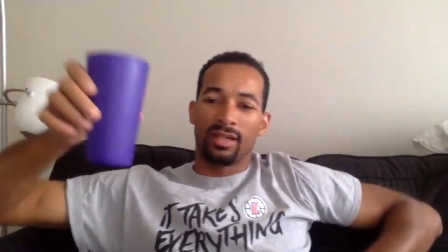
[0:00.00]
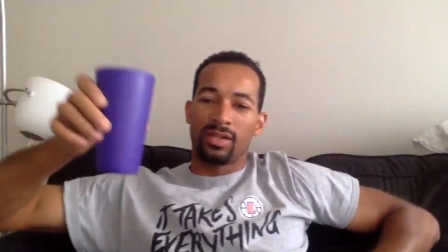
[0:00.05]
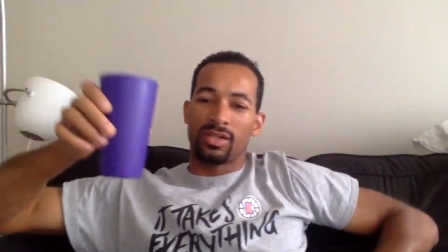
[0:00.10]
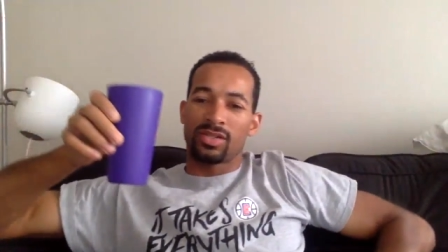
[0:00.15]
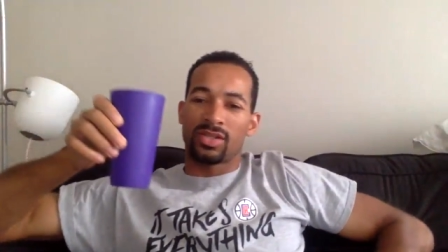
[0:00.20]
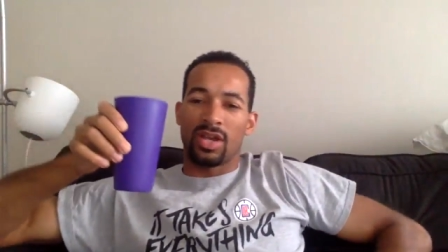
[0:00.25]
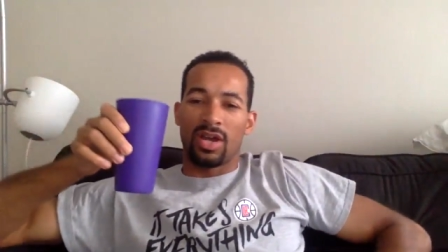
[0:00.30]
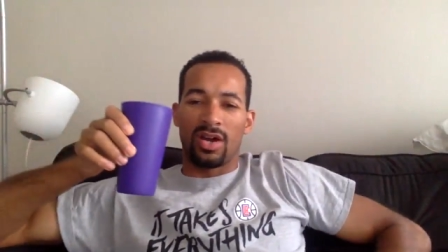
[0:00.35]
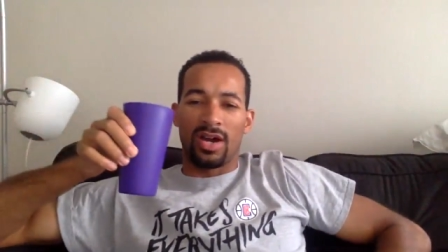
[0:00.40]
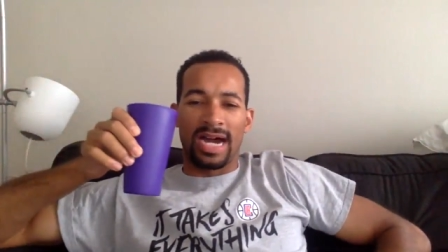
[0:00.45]

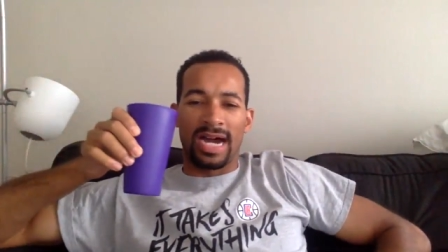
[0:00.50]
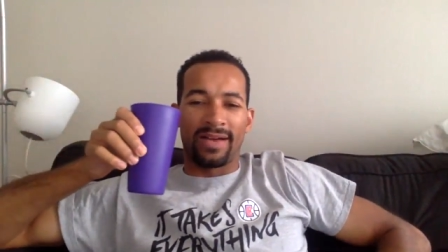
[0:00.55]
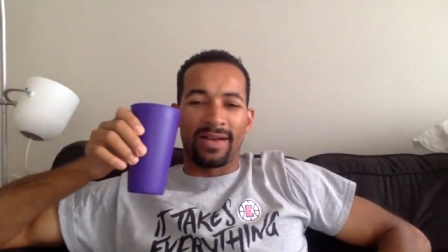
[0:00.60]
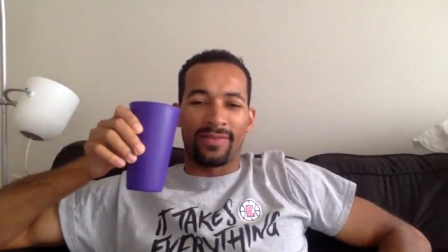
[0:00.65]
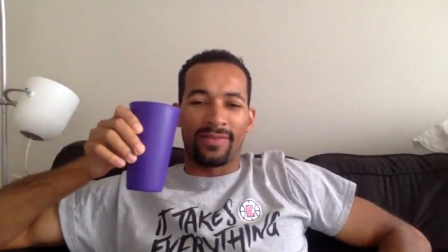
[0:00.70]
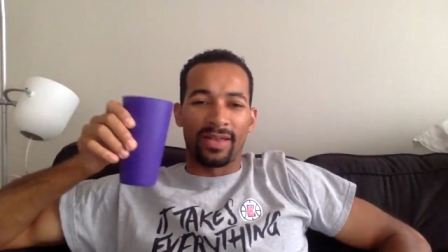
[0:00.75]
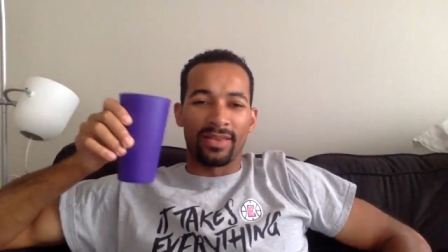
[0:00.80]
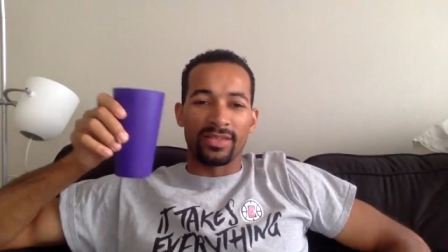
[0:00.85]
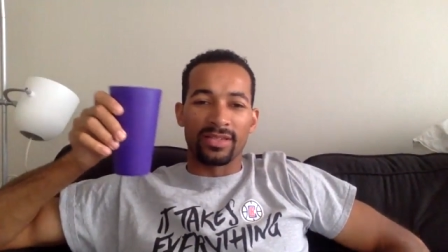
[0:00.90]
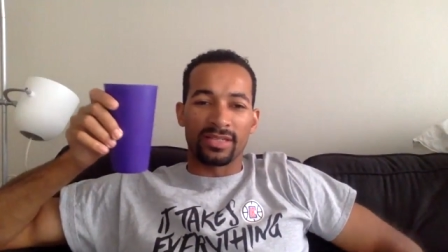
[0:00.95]
So I
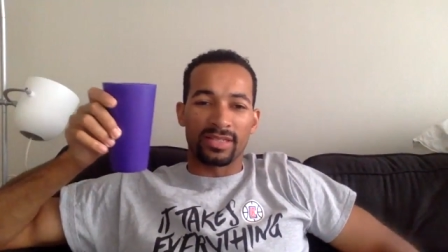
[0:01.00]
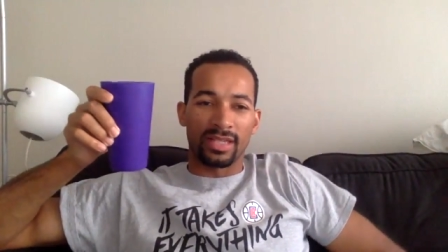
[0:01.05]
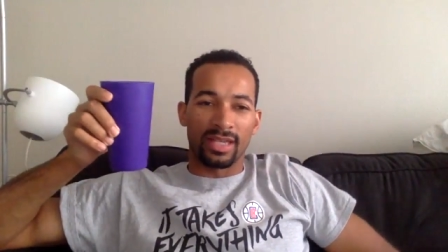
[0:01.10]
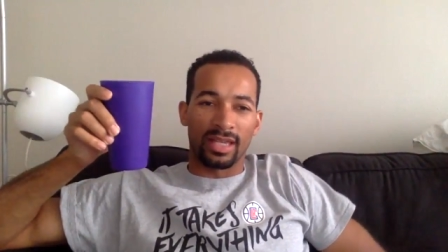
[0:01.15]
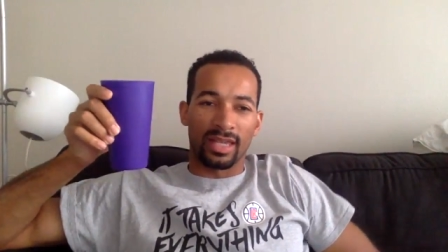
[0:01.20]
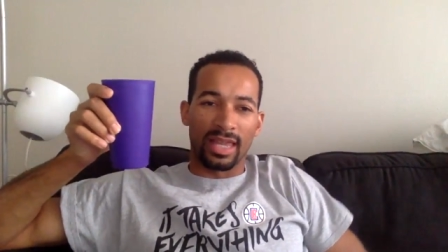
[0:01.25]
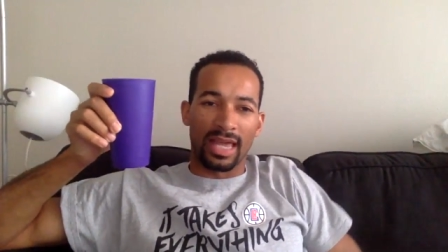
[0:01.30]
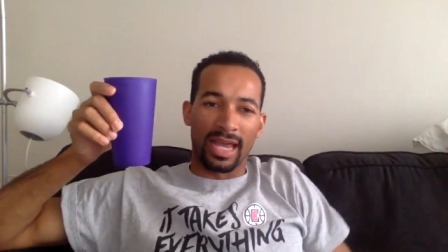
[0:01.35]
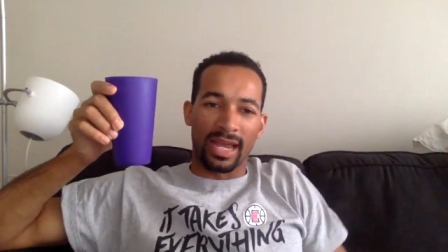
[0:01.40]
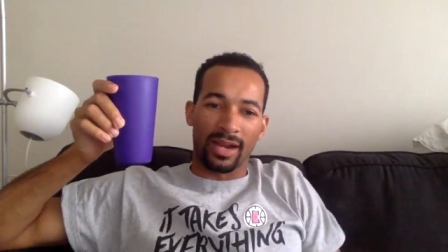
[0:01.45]
found this
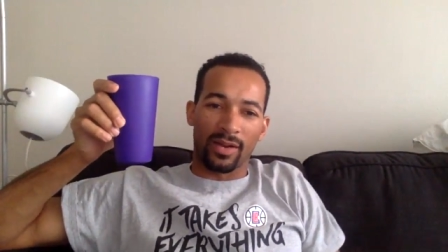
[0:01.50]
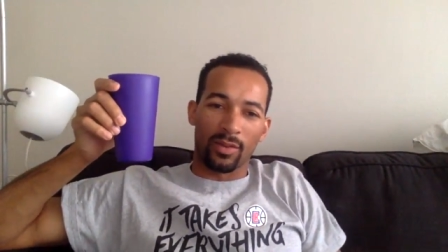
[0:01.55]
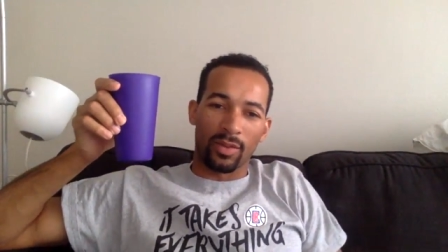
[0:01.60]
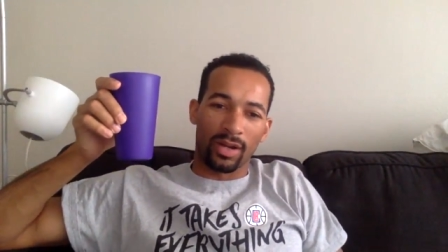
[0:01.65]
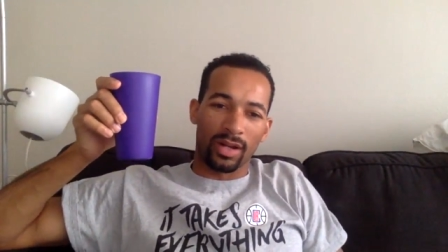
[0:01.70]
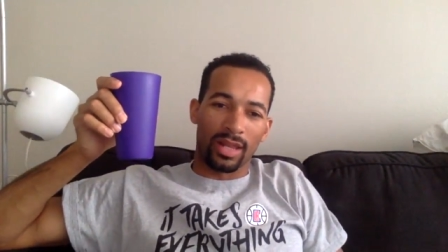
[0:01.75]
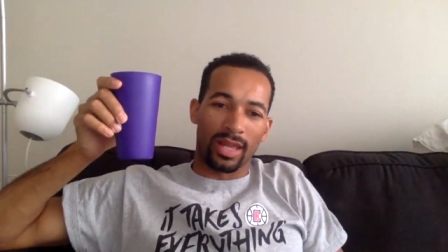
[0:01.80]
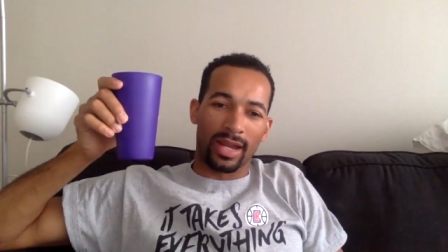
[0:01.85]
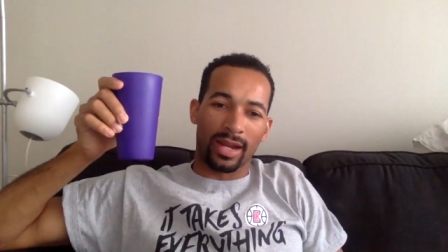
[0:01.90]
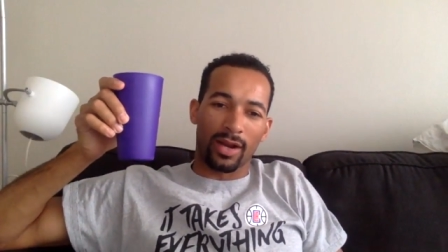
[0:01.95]
thing like
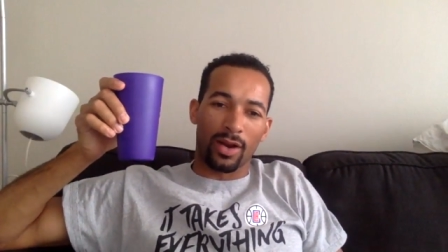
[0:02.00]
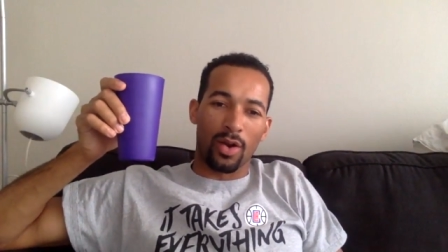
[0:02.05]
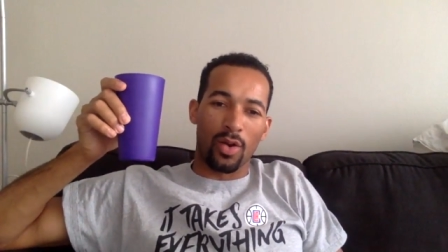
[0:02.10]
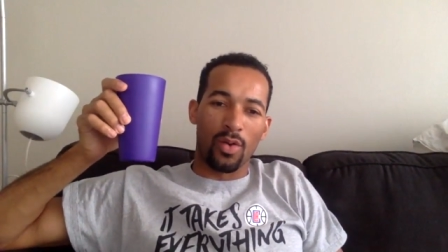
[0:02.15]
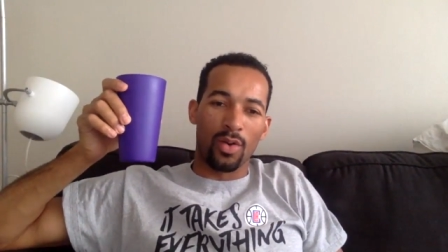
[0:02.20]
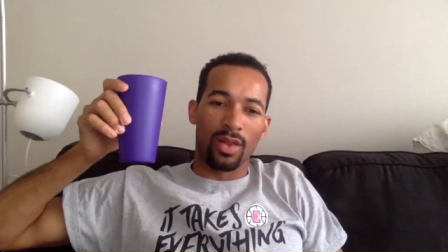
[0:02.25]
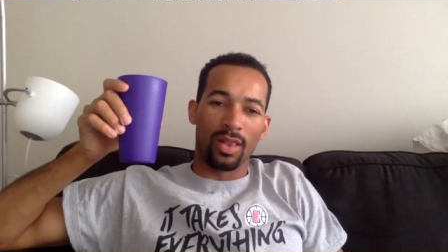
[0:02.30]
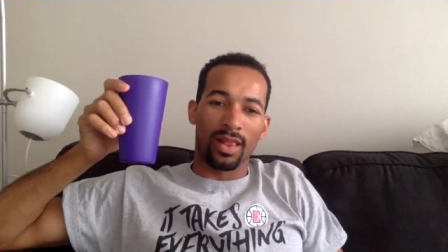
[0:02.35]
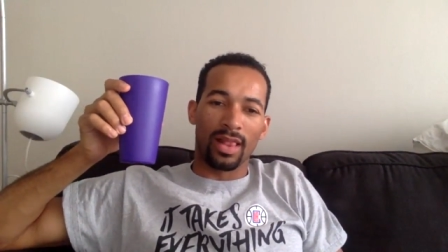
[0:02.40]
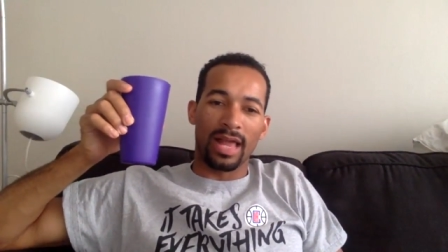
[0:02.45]
where like
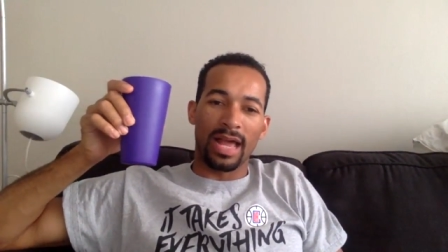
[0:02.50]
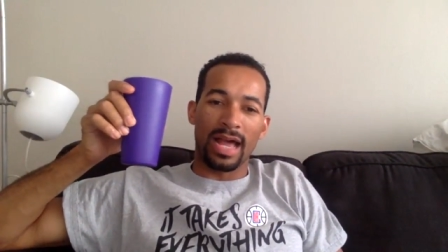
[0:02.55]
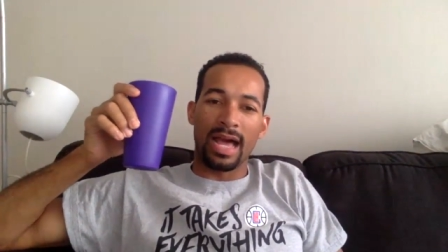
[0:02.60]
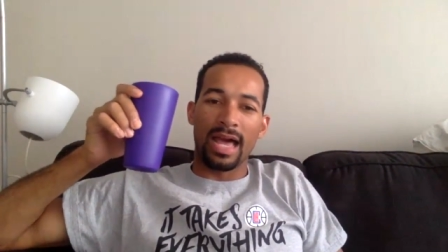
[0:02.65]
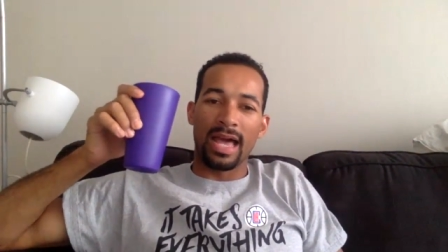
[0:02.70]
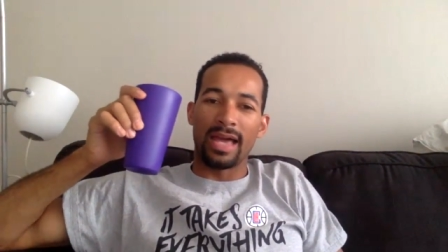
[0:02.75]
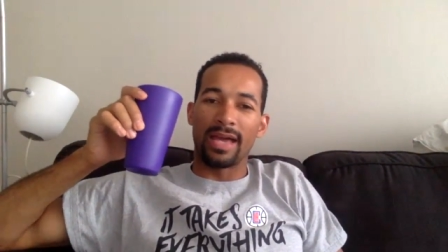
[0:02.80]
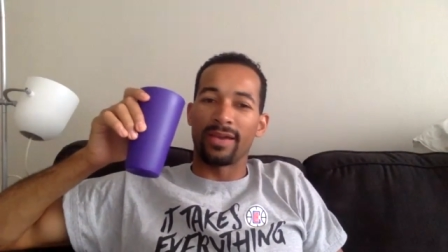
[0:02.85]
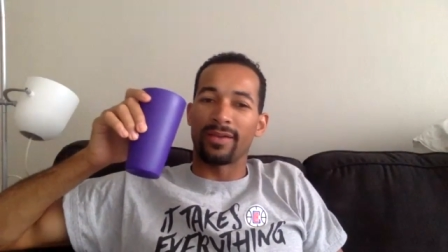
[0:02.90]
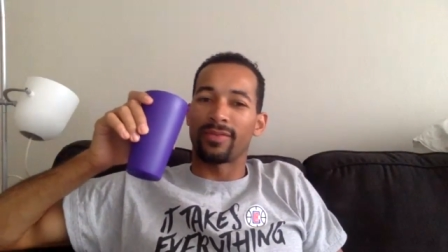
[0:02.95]
going
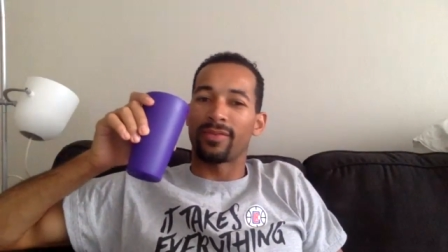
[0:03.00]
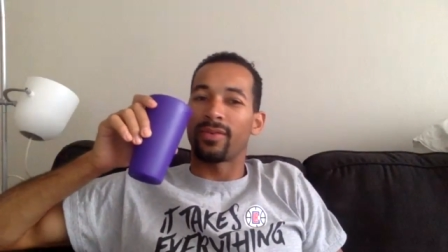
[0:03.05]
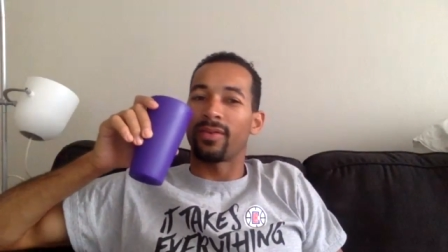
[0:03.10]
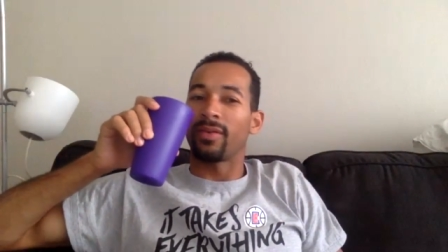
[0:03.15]
live.